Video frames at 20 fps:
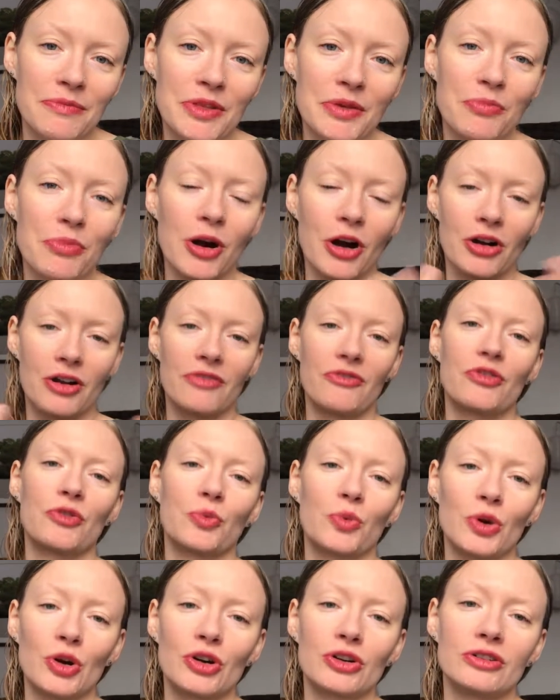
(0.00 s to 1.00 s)
the part of the
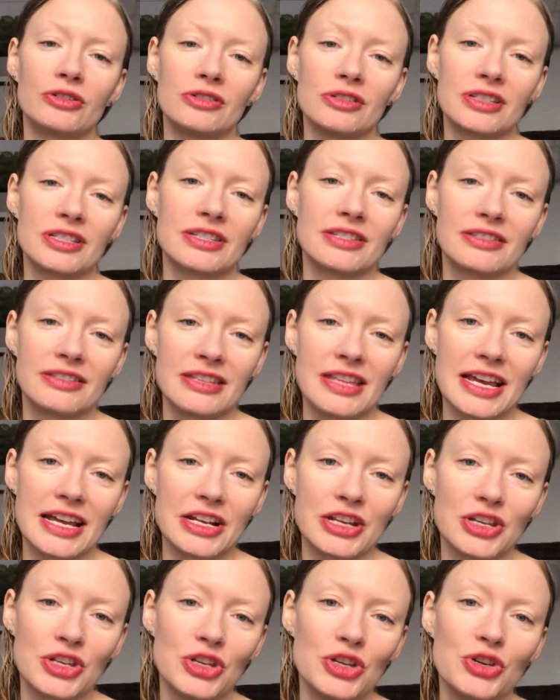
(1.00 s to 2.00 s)
world that
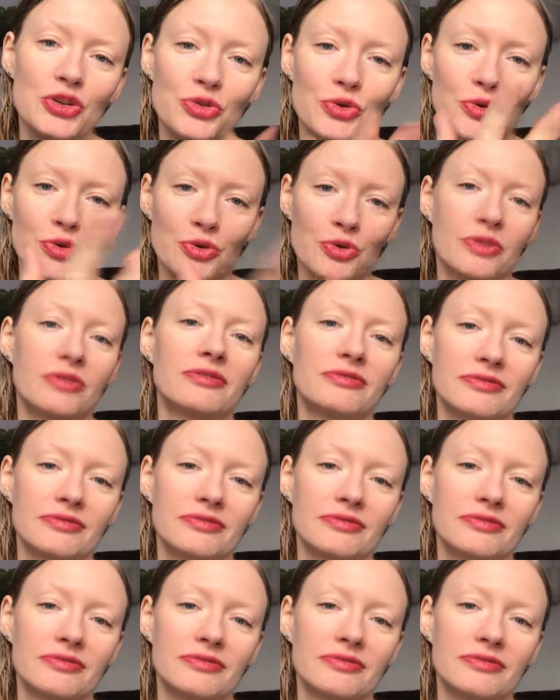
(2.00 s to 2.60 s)
you